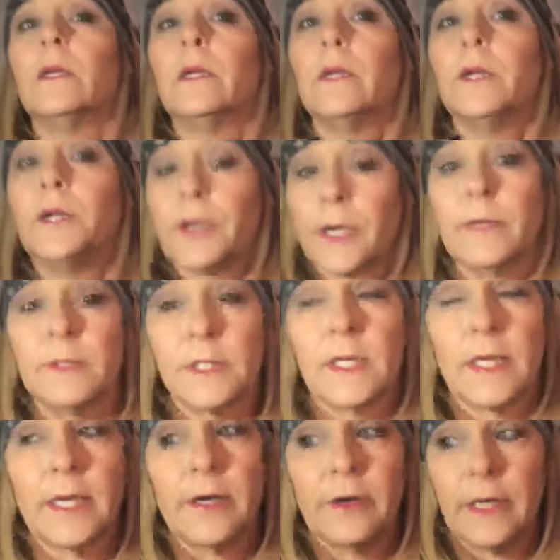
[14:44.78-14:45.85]
here comes the
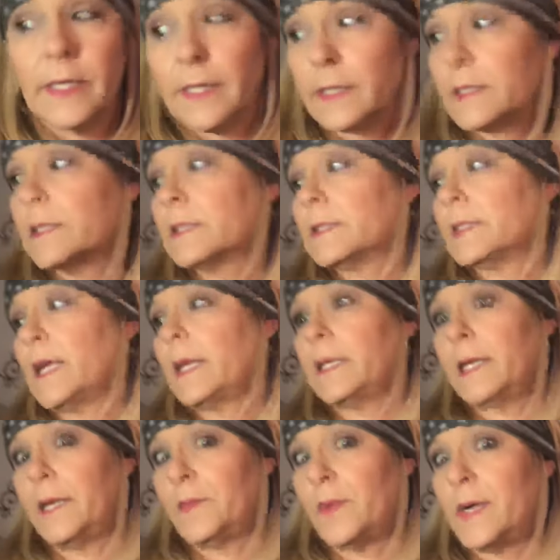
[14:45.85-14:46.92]
lyrics. And
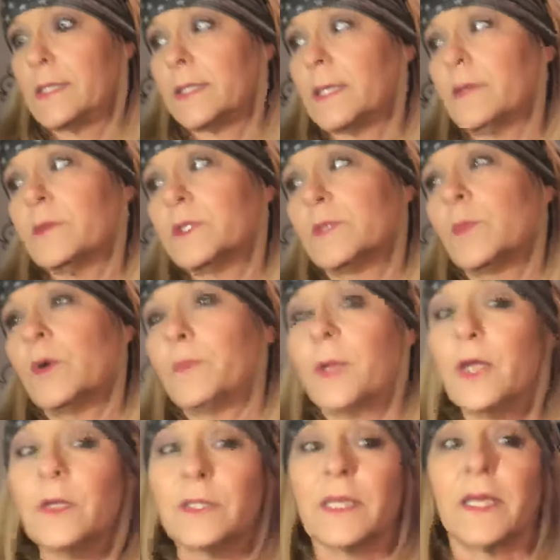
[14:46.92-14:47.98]
then it was more
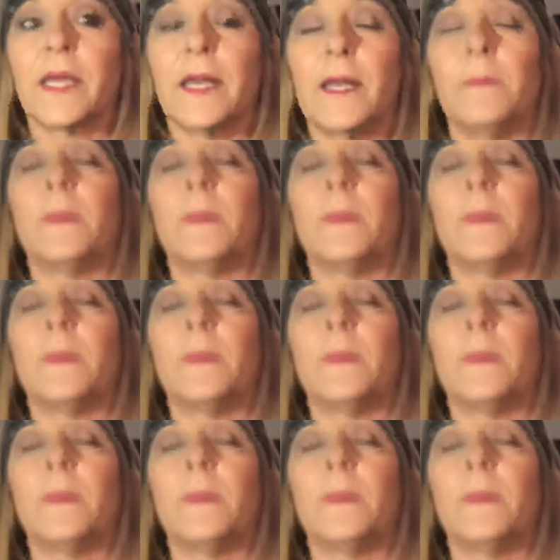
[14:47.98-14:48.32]
music, and I'm